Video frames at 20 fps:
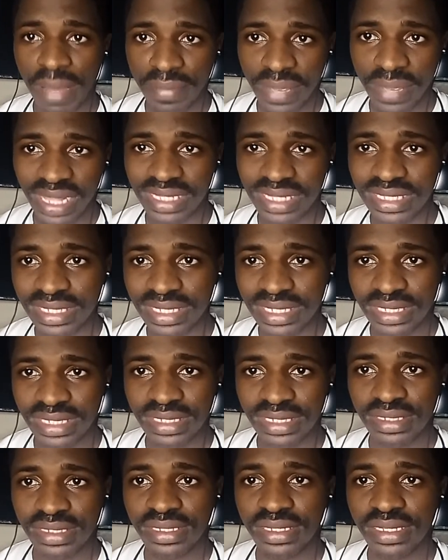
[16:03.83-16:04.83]

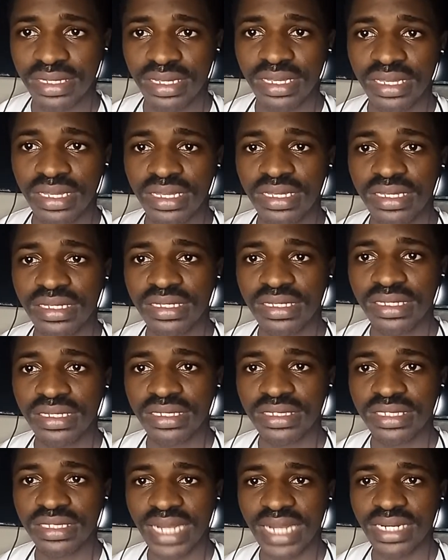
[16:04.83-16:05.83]
permits
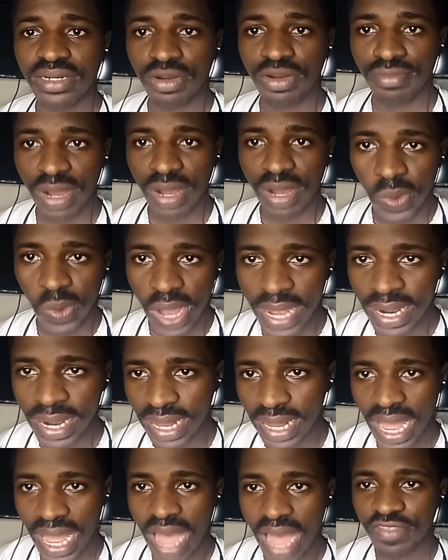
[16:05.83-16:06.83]
that, number
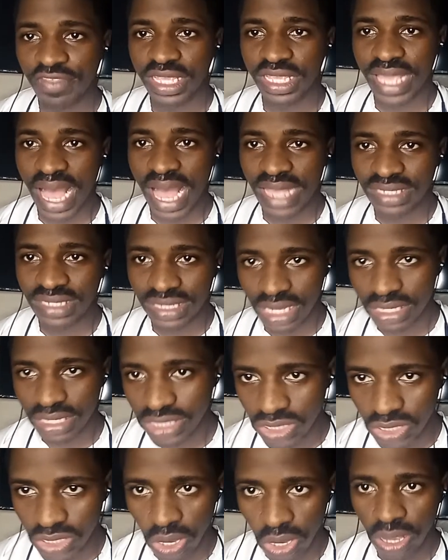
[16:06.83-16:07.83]
one, have gas
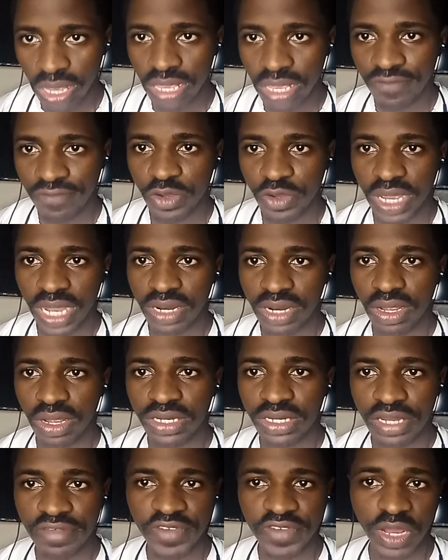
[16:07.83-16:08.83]
sensor if you
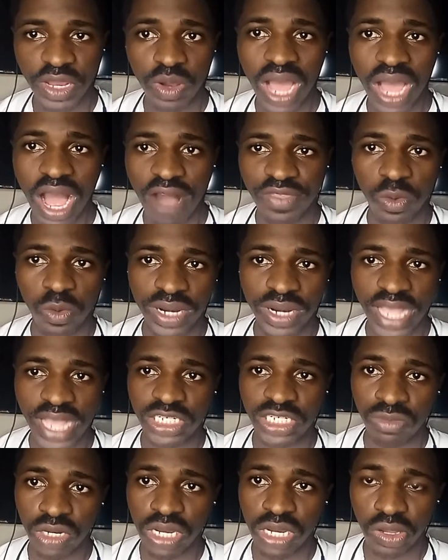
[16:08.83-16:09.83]
cannot have the one
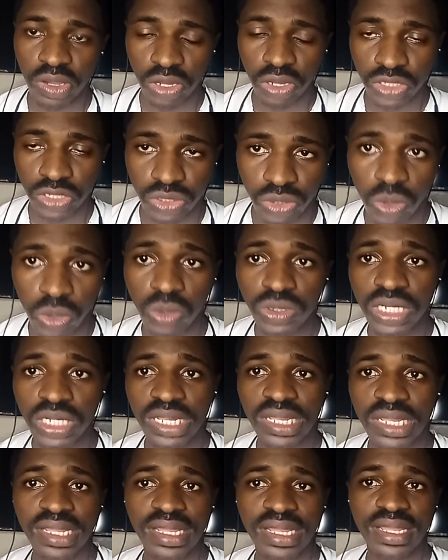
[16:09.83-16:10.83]
that's remotely
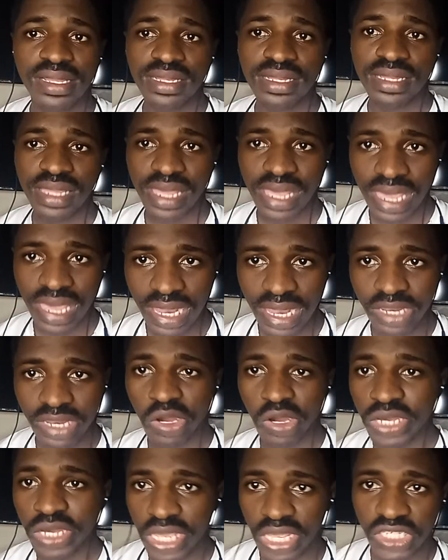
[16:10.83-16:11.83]
controlled
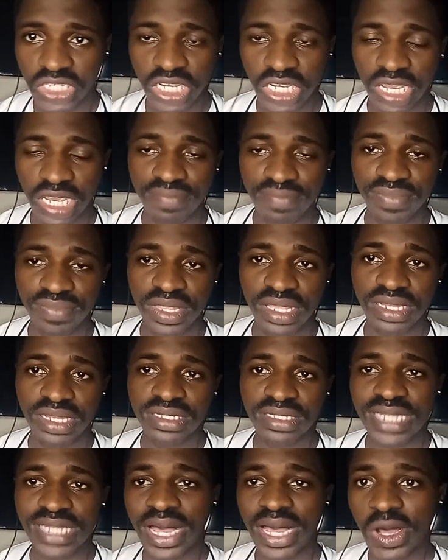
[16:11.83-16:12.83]
in your kitchen
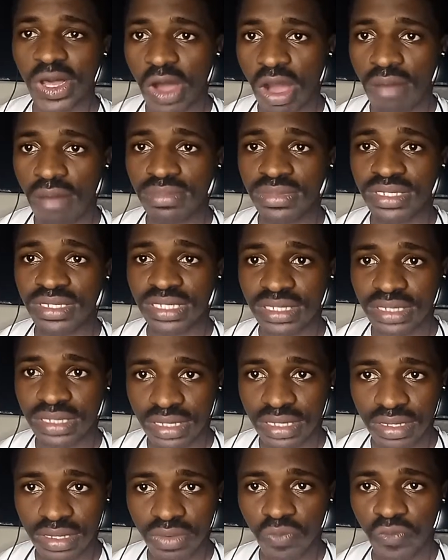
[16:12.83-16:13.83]
that
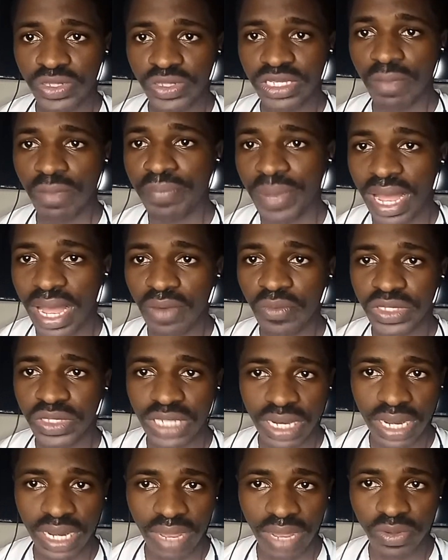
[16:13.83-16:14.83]
comes
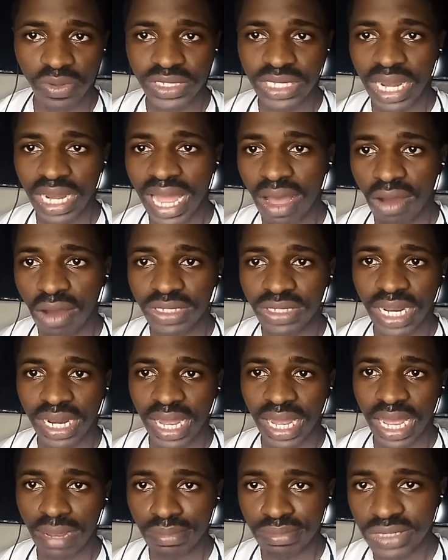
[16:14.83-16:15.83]
with loud
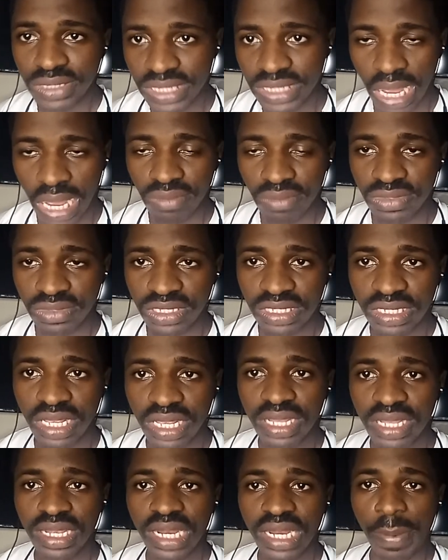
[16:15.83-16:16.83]
alarm
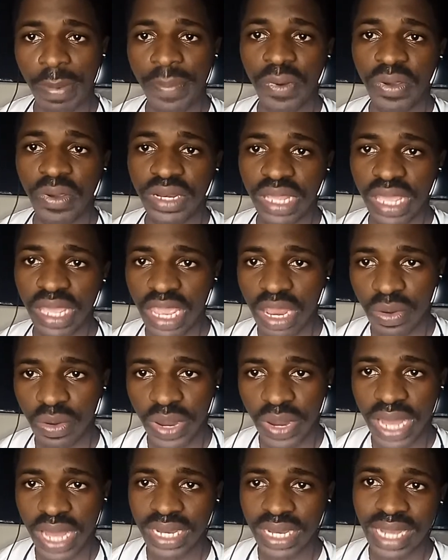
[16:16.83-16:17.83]
sounds that people in the
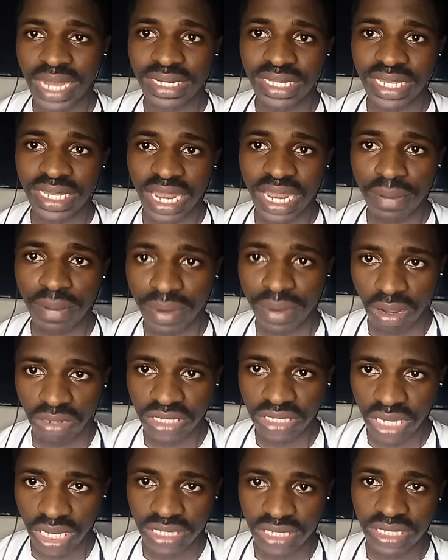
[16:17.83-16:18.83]
area can hear
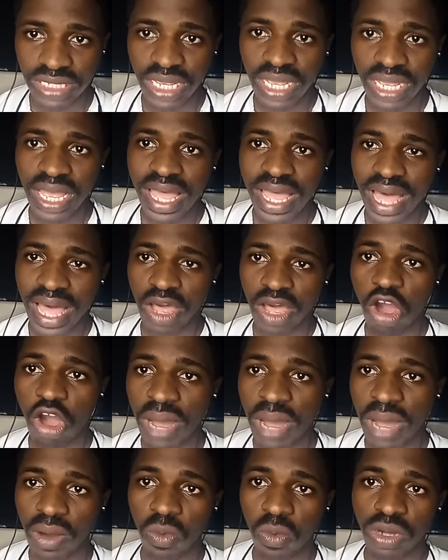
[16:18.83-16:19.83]
about it and
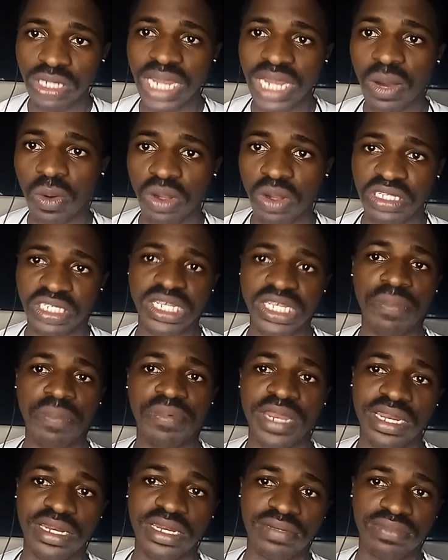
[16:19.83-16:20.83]
come and wonder what's
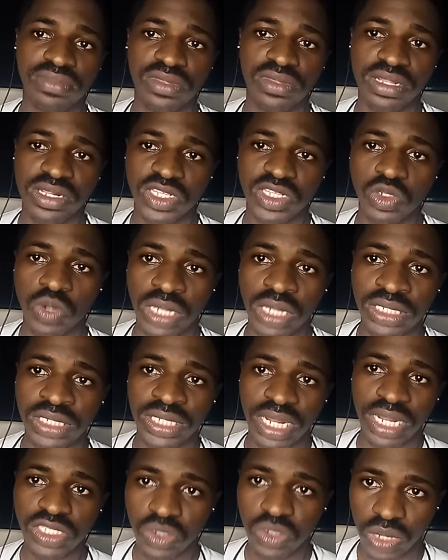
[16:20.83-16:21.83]
happening to
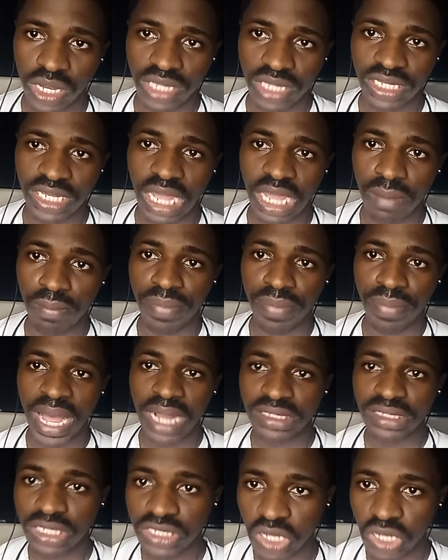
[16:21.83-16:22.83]
attend to it. They can
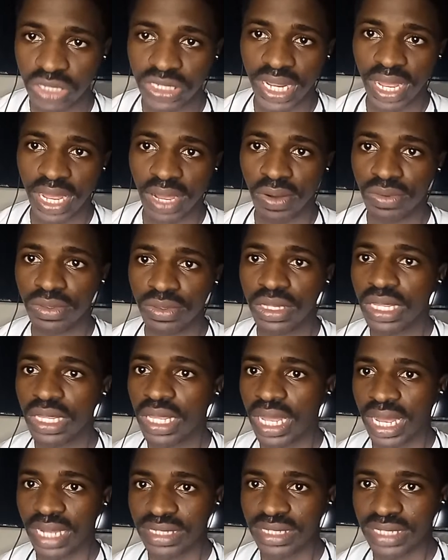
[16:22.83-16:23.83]
bang the door down
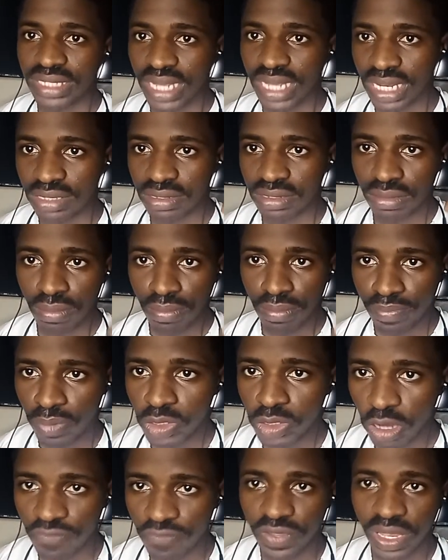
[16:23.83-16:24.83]
and then
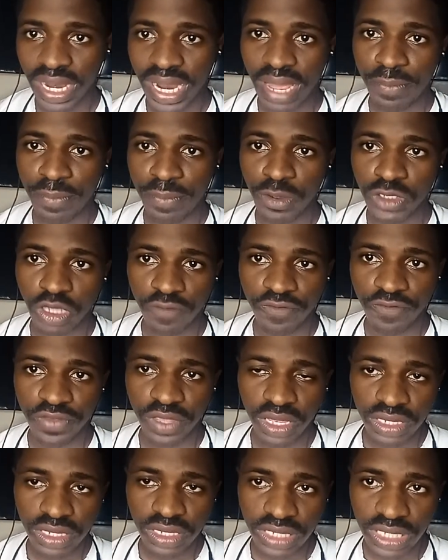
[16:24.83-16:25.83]
put off
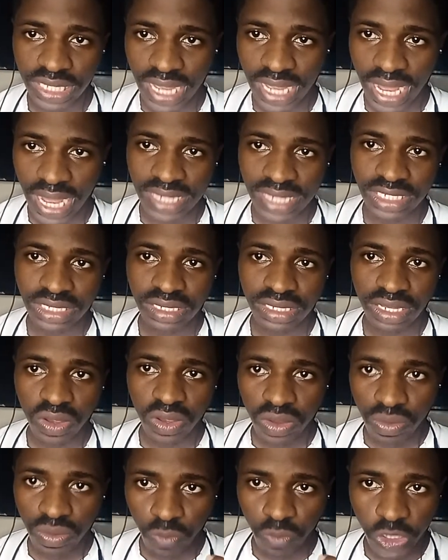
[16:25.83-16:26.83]
the gas,
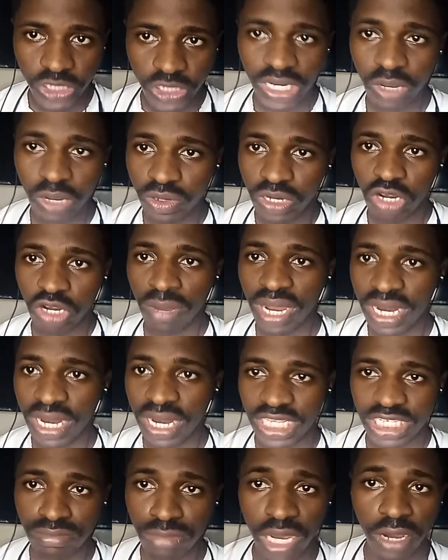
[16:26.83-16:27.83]
which they would
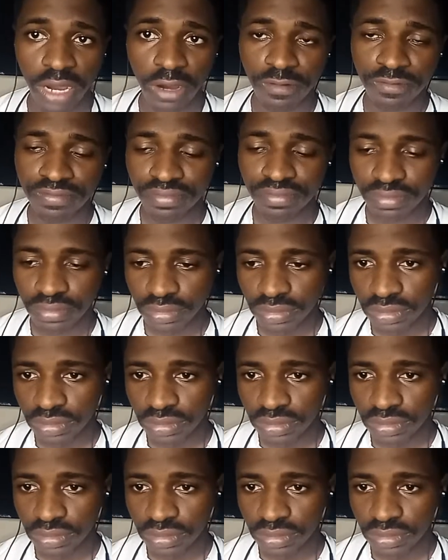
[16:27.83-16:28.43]
normally smell.